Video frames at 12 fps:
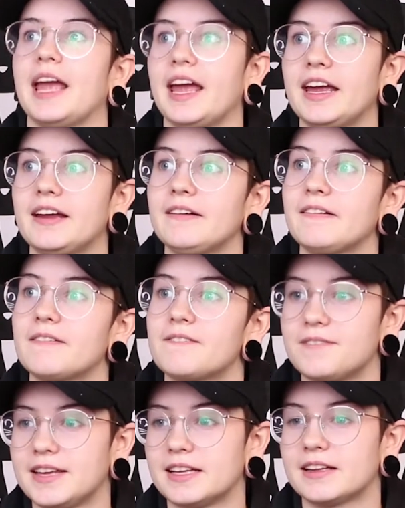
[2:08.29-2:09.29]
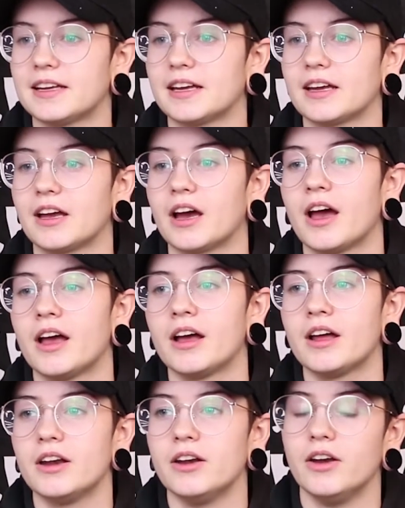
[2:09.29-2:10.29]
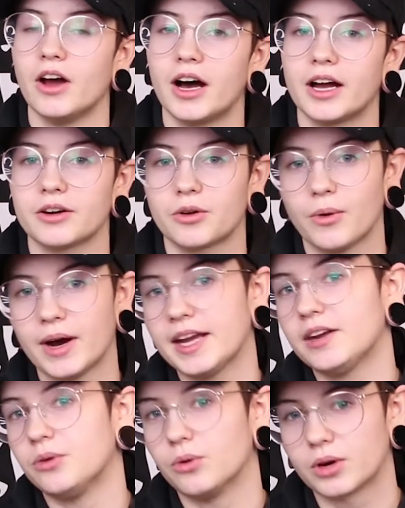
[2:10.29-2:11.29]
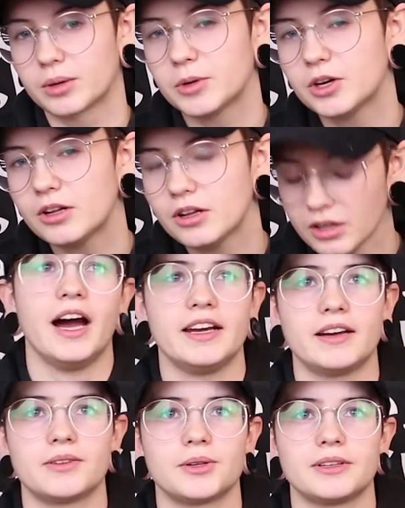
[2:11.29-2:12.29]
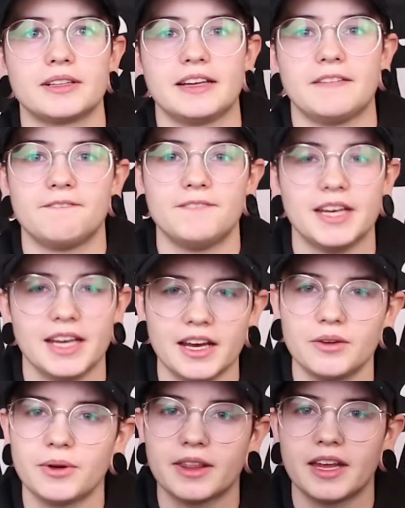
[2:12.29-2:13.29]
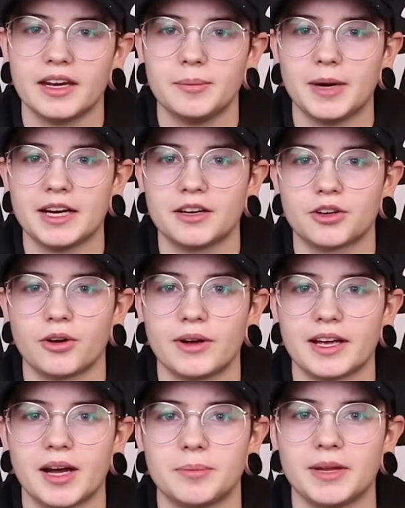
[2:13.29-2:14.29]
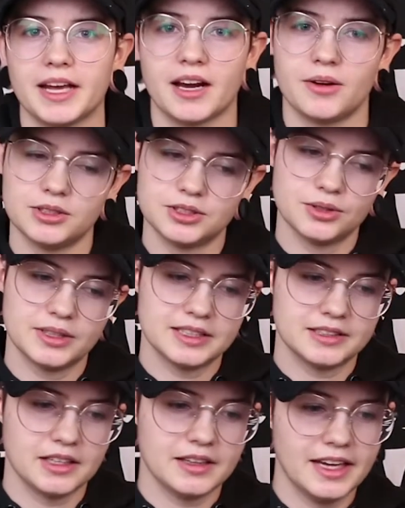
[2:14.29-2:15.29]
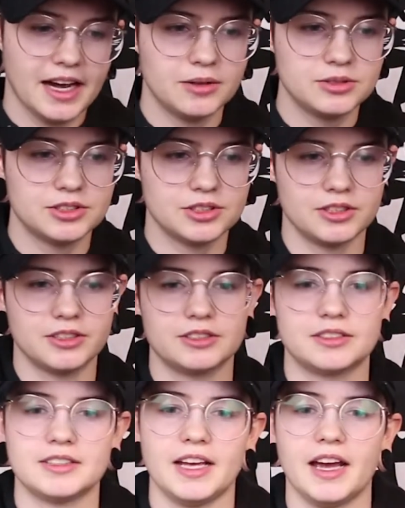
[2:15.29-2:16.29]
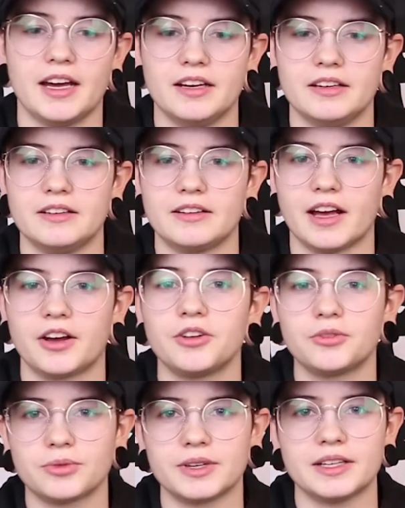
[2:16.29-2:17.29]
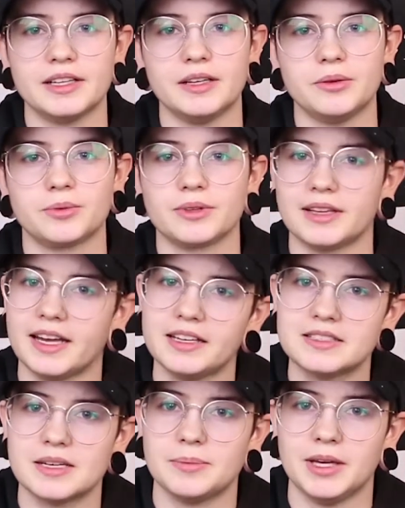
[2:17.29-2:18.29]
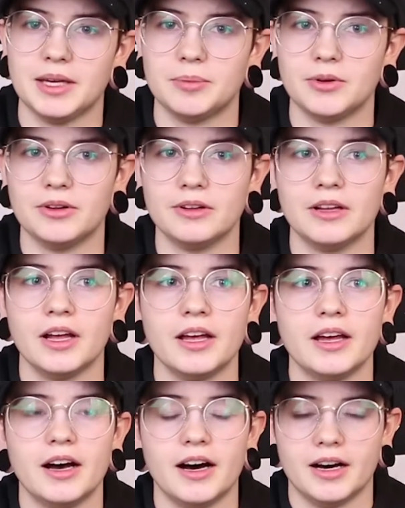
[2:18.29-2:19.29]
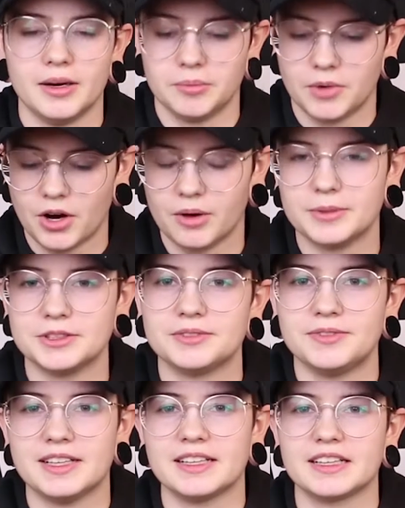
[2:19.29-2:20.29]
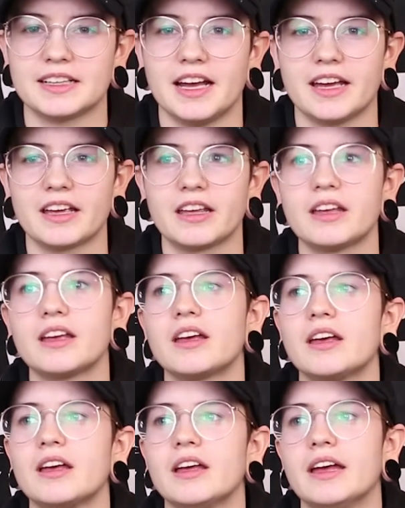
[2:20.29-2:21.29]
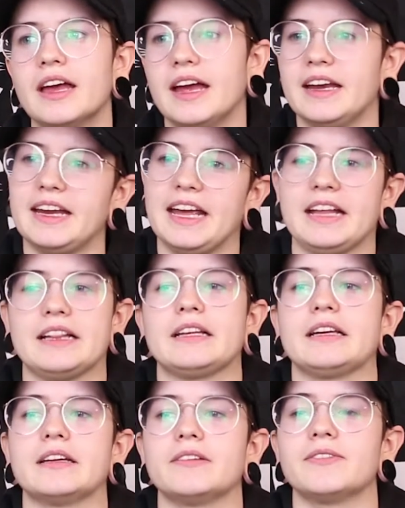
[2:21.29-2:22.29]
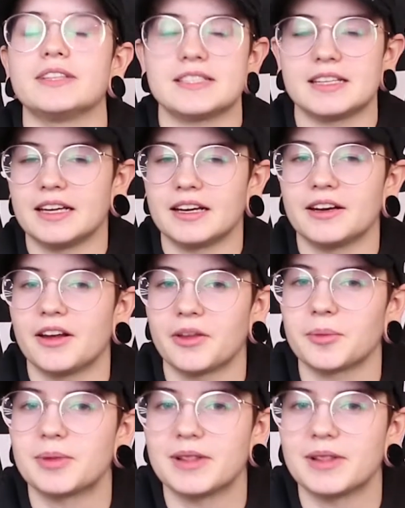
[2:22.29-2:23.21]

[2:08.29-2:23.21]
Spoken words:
hate feeling not quite normal. I never really fit in with anybody growing up. I was always on the outskirts and I couldn't really relate to people. Almost feeling like an alien visiting another